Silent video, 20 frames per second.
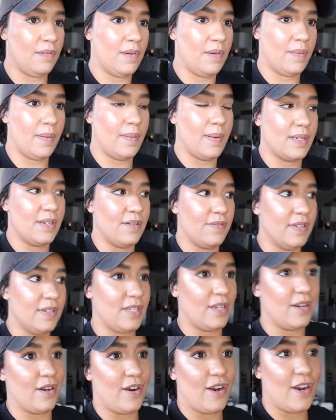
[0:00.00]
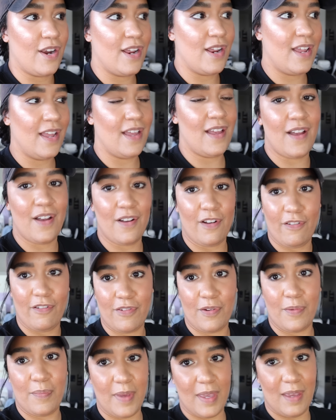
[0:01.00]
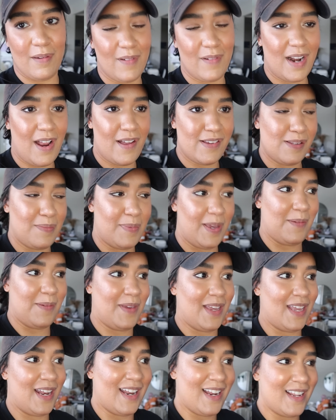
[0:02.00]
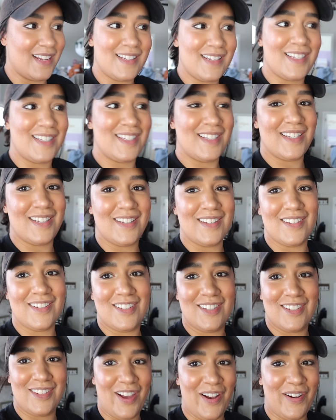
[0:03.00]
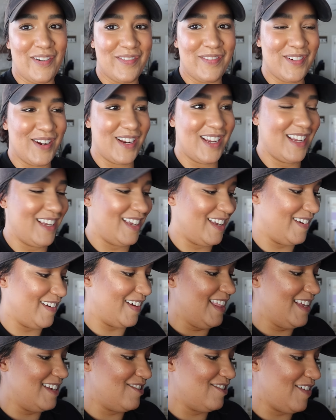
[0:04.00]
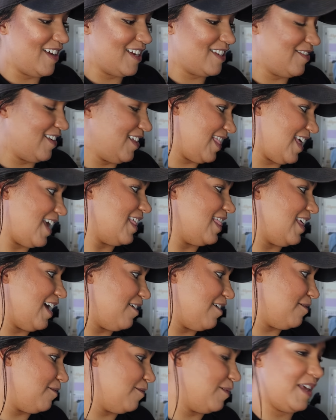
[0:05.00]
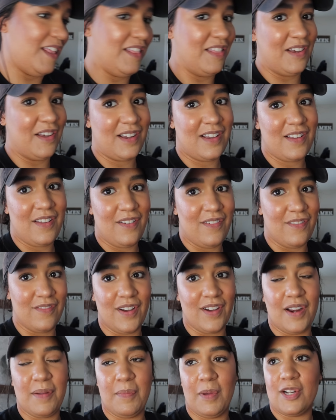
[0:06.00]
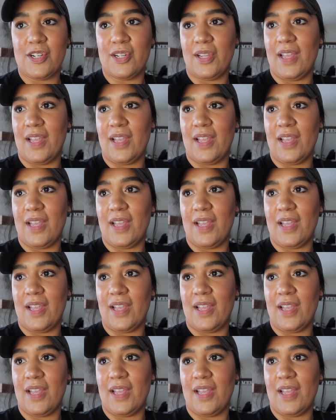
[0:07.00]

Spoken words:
when we went to visit her of me when I was a baby, and it's so freaking cute. This makes me think that we look very much